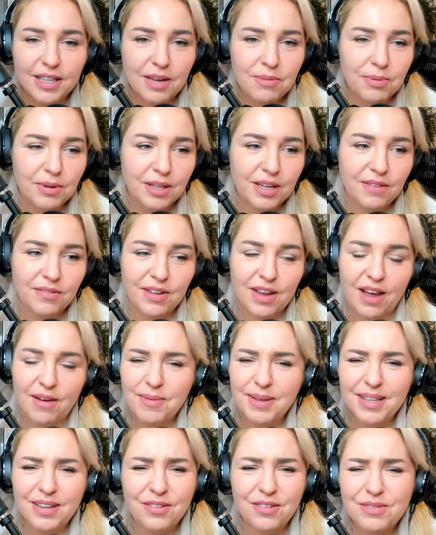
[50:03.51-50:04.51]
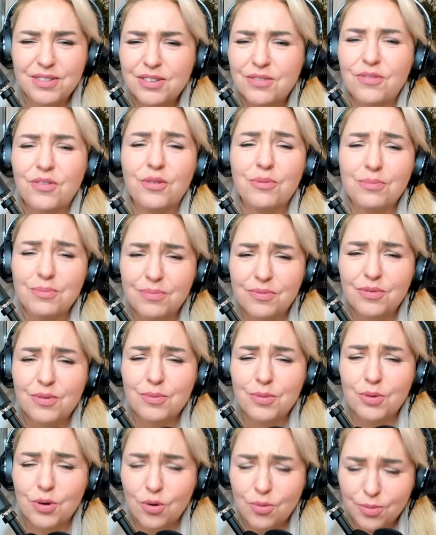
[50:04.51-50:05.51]
They believe they have. I mean, they're from
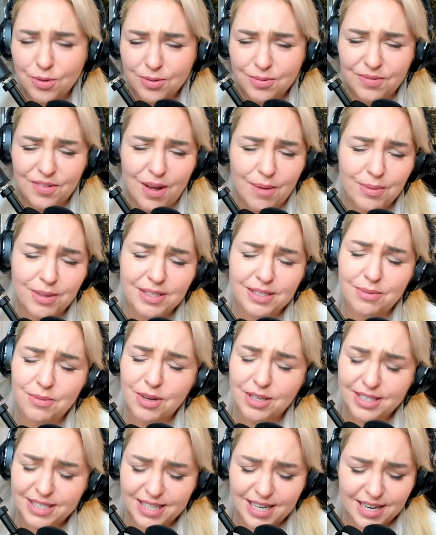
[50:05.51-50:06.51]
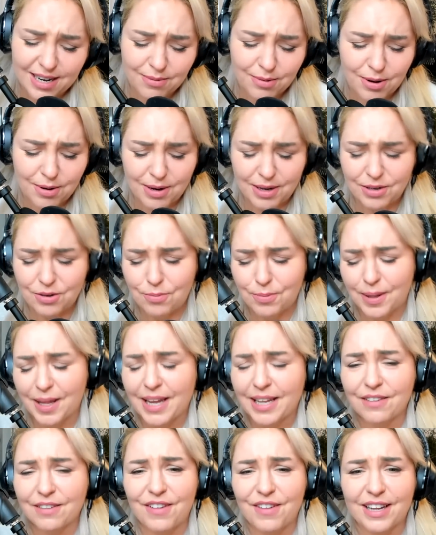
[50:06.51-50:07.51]
normal families. I'm not
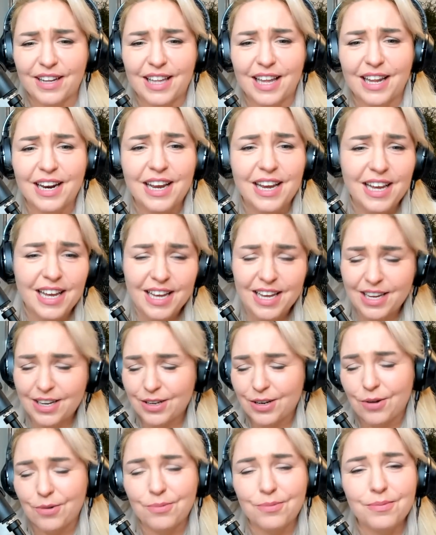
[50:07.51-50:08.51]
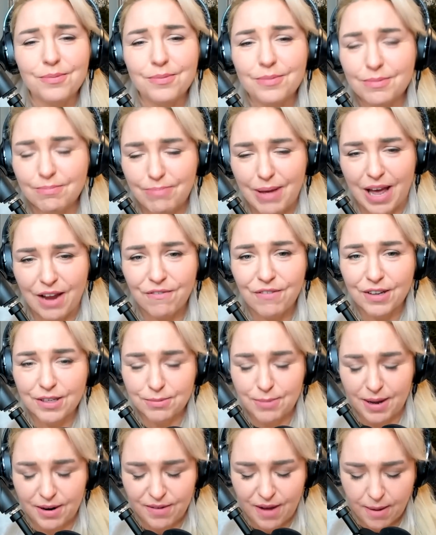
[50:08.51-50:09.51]
underplaying the fact that bad
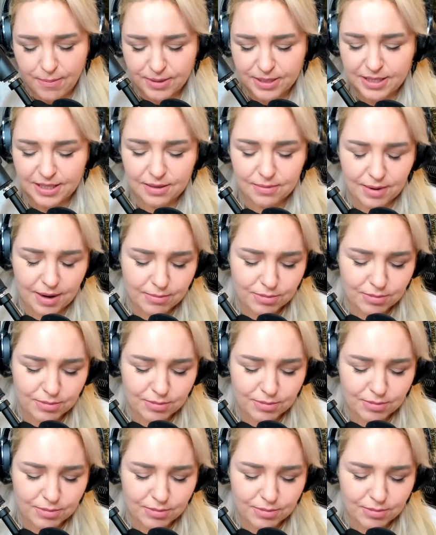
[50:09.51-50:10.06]
things might have happened to them.